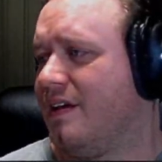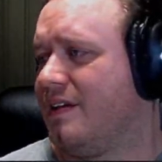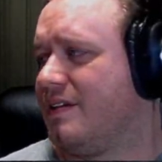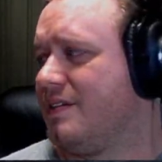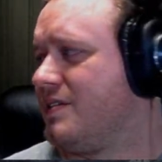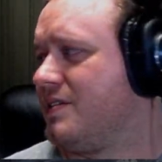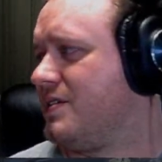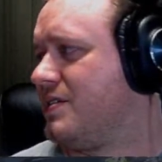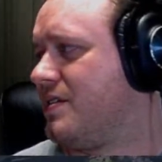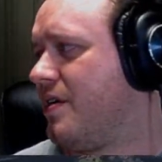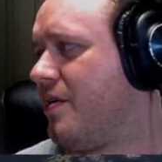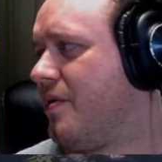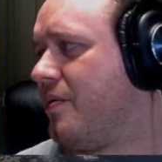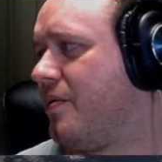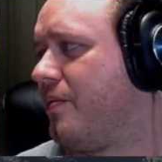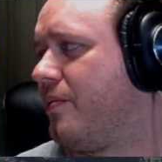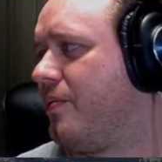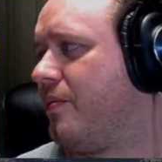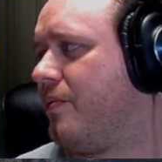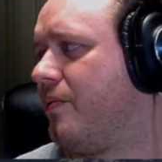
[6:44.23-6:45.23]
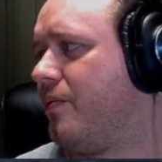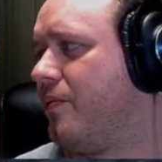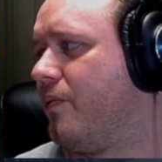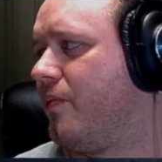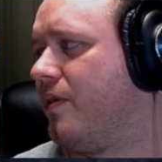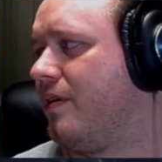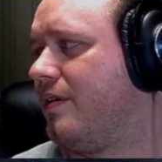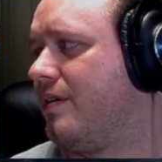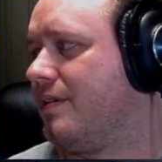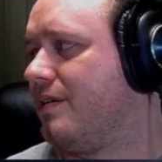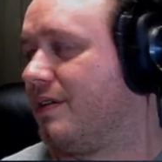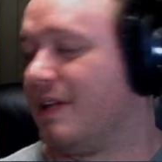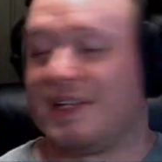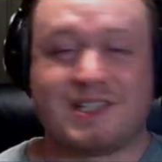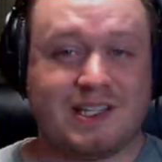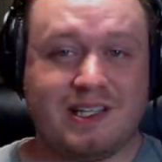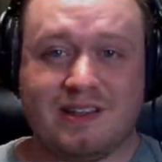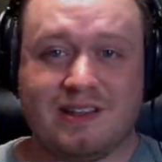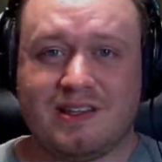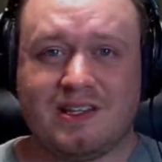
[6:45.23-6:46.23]
So let's
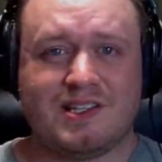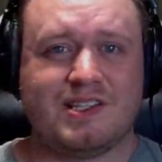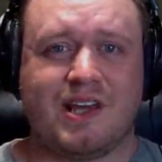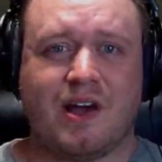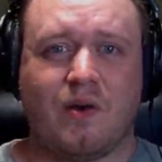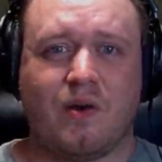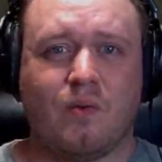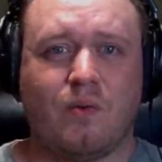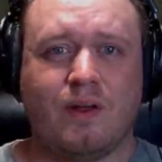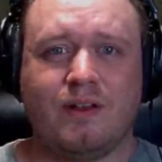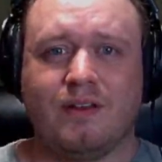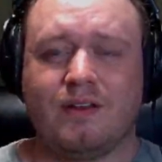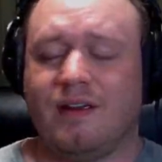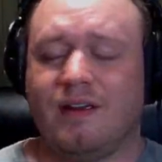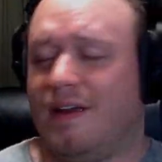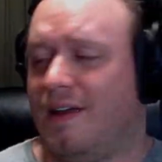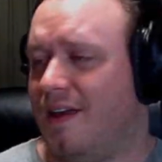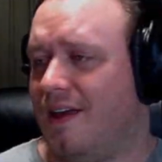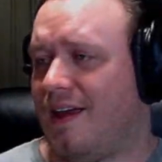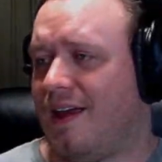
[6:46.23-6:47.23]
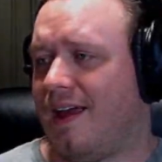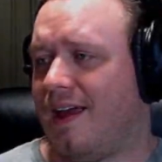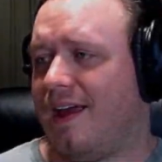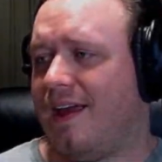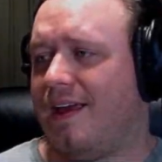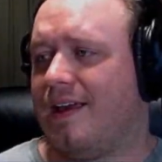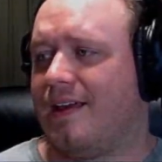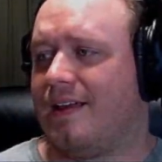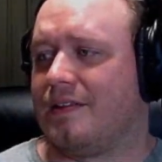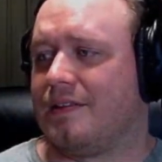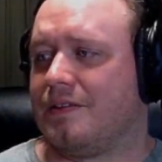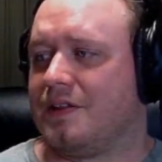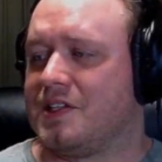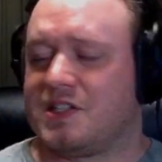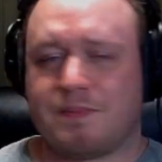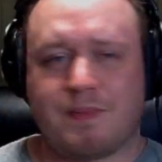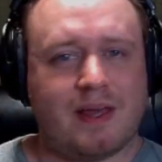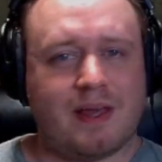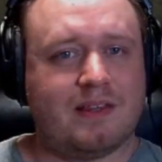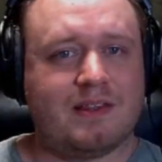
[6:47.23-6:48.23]
get these going, and let's
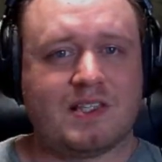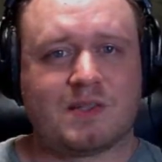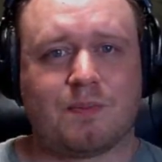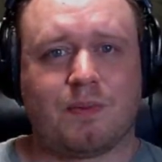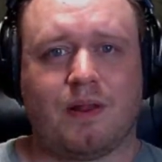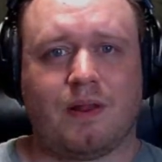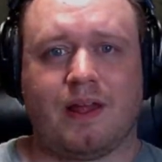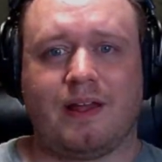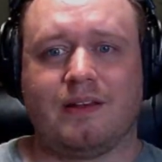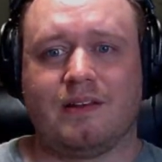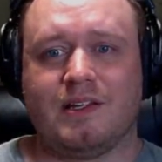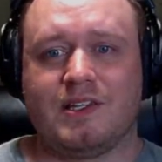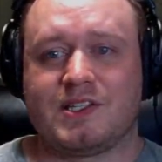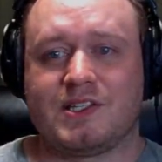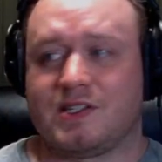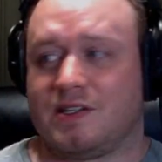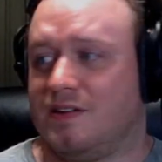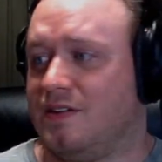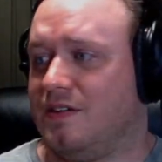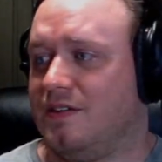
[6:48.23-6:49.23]
make this playlist